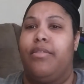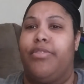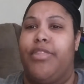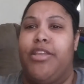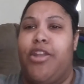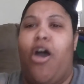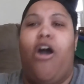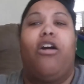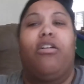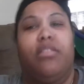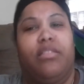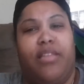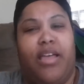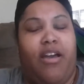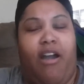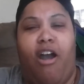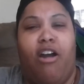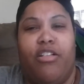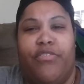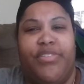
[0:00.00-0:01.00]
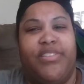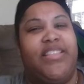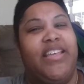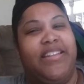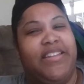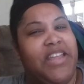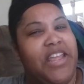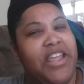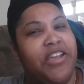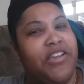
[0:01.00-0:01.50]
Then all of a
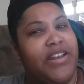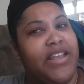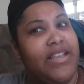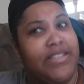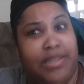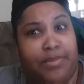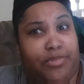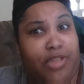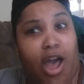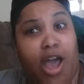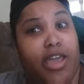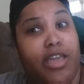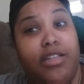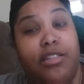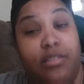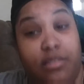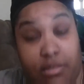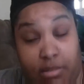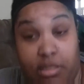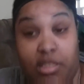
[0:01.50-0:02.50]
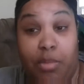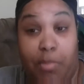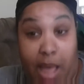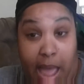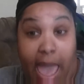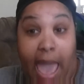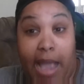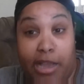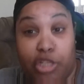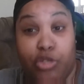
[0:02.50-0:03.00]
sudden, here it is, I'm talking to
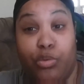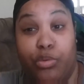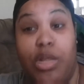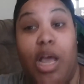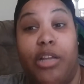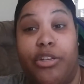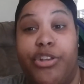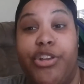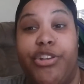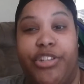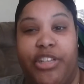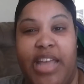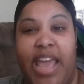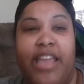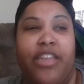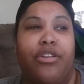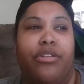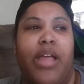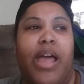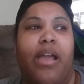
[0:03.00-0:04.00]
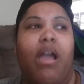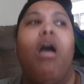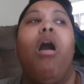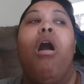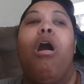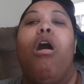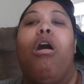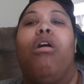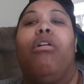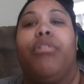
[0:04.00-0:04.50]
my actual doctor here today, and you're like,
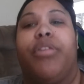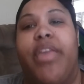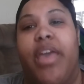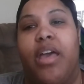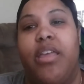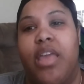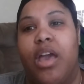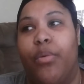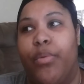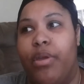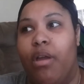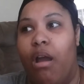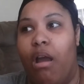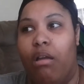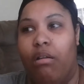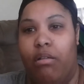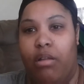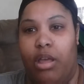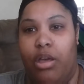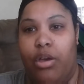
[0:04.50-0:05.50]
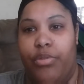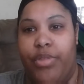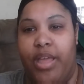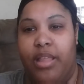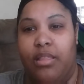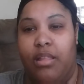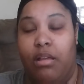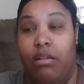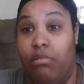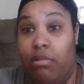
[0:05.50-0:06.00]
oh, yeah, we are going to go
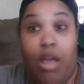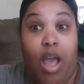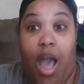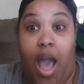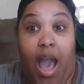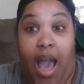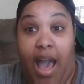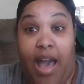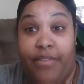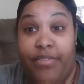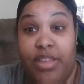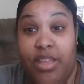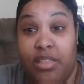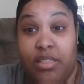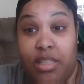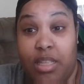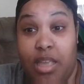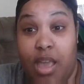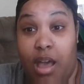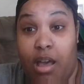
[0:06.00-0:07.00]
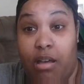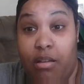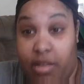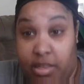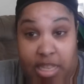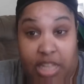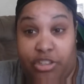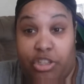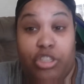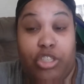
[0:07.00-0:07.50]
that long. Obviously, y'all,
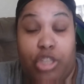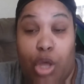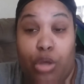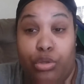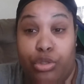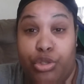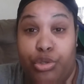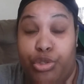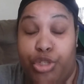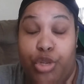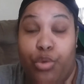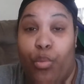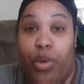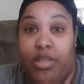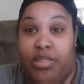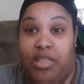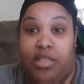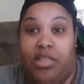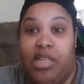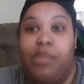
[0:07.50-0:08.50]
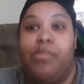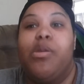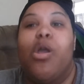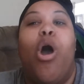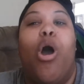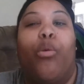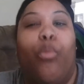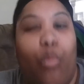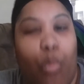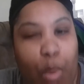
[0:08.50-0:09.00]
because I just told you she wants to see me
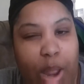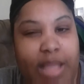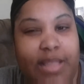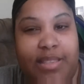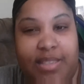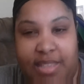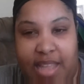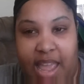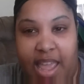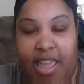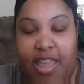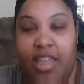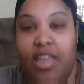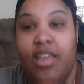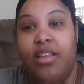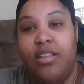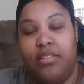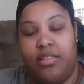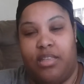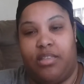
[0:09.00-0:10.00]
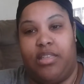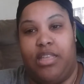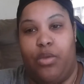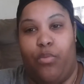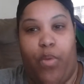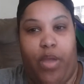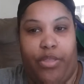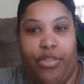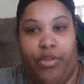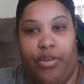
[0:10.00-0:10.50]
on Wednesday to see
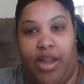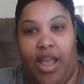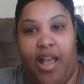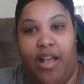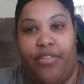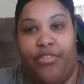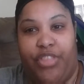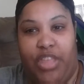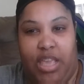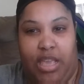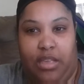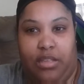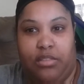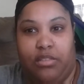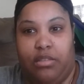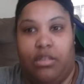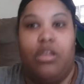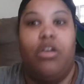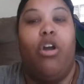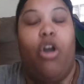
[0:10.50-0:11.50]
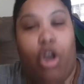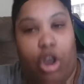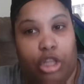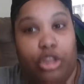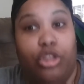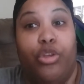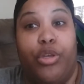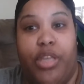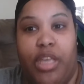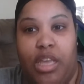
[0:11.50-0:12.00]
whether or not things are
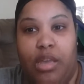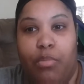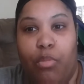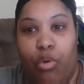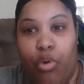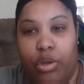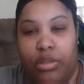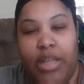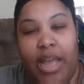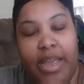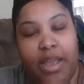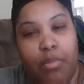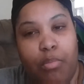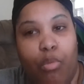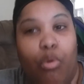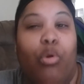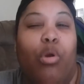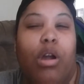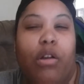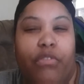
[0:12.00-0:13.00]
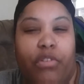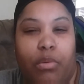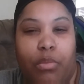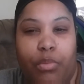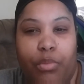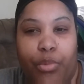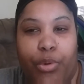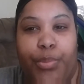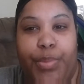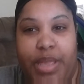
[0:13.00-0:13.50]
looking more like more of
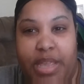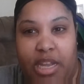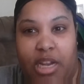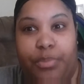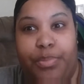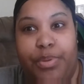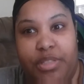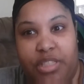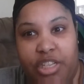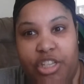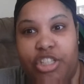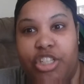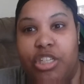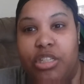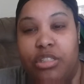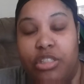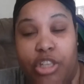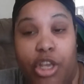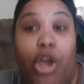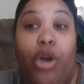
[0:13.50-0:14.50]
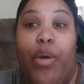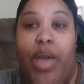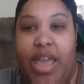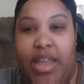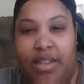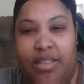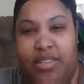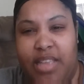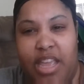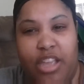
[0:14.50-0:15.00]
them will be in a position to go
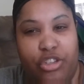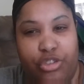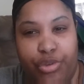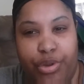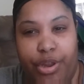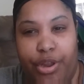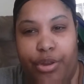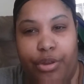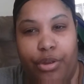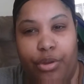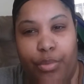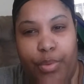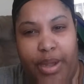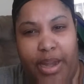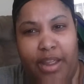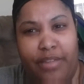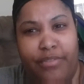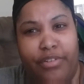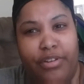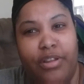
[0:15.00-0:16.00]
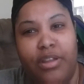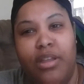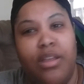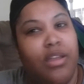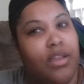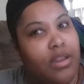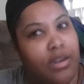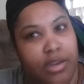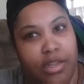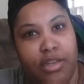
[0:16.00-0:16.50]
ahead and take trigger or whatever.
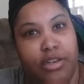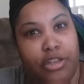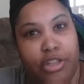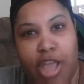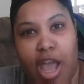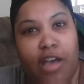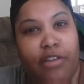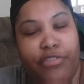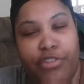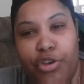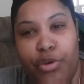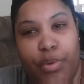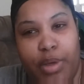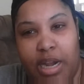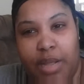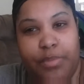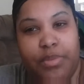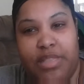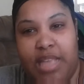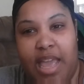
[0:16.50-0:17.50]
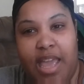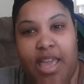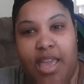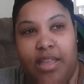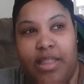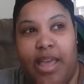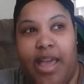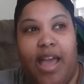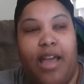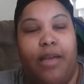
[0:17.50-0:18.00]
Do y'all feel what I'm
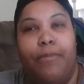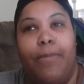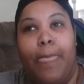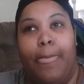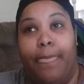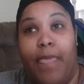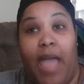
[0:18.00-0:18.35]
saying? Like, I